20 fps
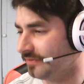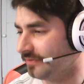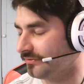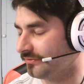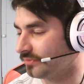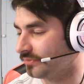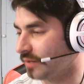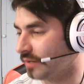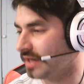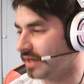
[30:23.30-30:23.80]

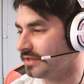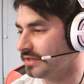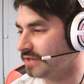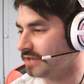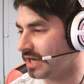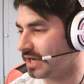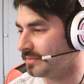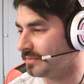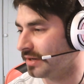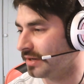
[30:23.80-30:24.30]
Why are you
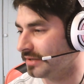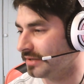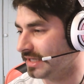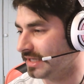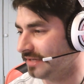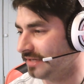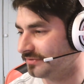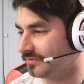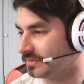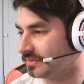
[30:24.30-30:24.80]
talking about
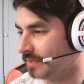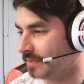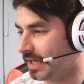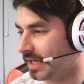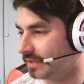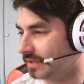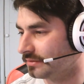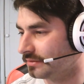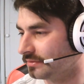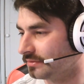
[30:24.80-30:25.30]
ifs,
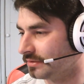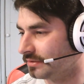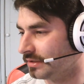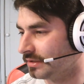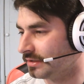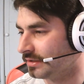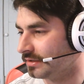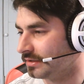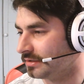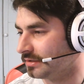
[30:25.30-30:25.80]
man?
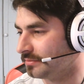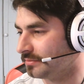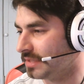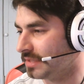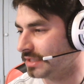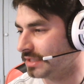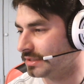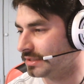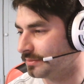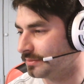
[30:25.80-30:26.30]

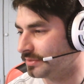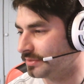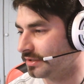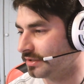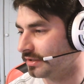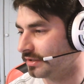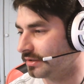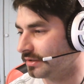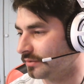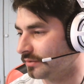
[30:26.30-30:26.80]
Meek and the
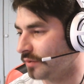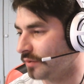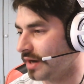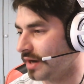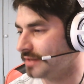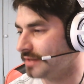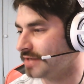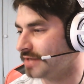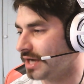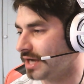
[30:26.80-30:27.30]
Pure, why
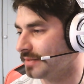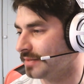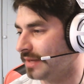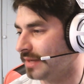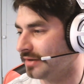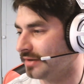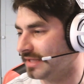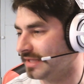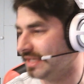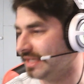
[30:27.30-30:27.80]
are you talking
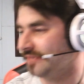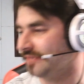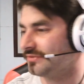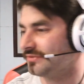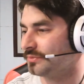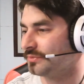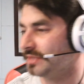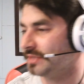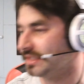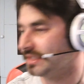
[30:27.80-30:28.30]
about
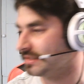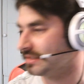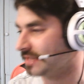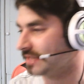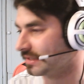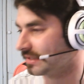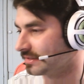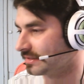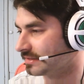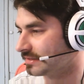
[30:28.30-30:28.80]
ifs we didn't
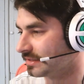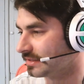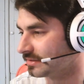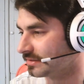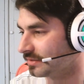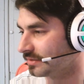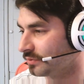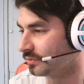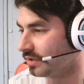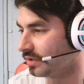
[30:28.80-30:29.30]
take this
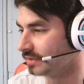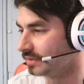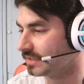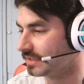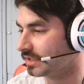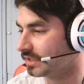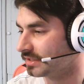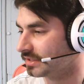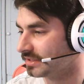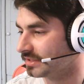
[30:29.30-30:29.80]
seriously? We're all
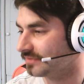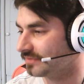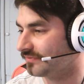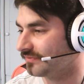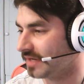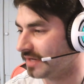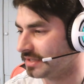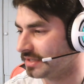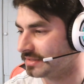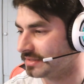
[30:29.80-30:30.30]
taking this
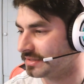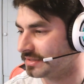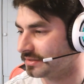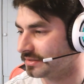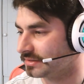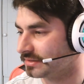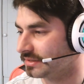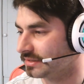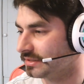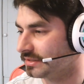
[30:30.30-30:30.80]
very
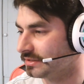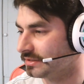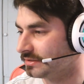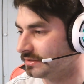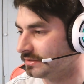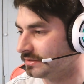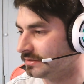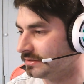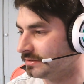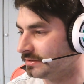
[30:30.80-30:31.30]
seriously.
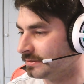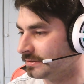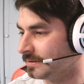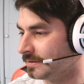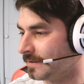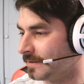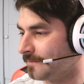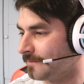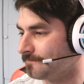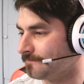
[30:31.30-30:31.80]

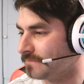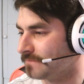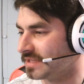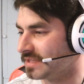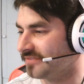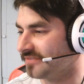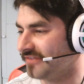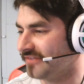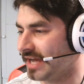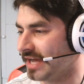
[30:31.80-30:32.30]
I mean,
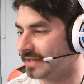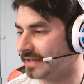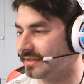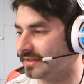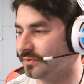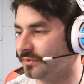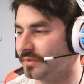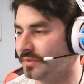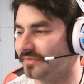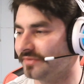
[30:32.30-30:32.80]
the fact
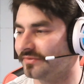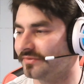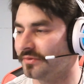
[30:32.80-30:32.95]
that we've